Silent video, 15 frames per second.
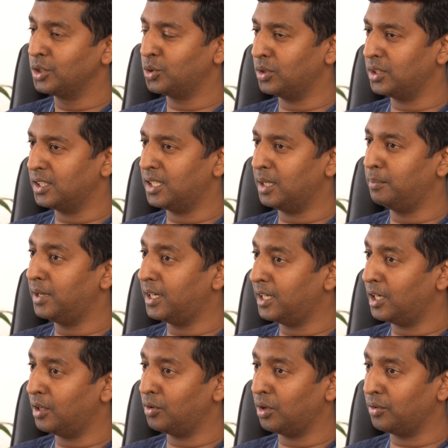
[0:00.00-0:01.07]
so that the
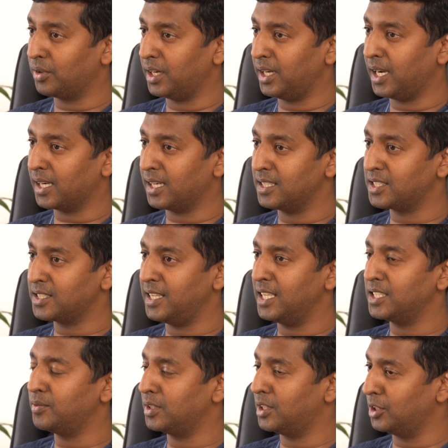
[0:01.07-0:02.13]
blood level of creatinine
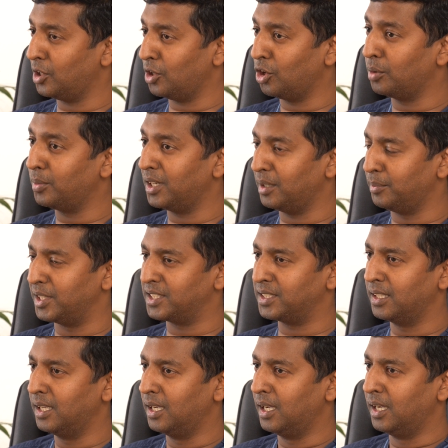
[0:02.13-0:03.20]
stays within the normal limits.
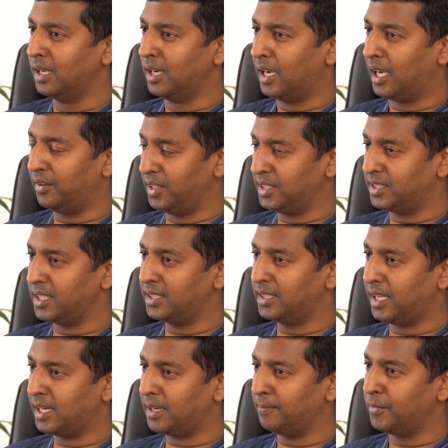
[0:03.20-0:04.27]
Having said
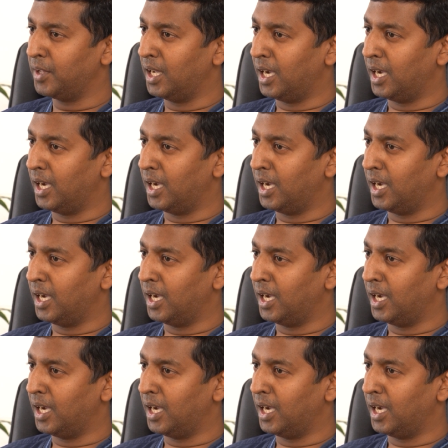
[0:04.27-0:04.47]
that,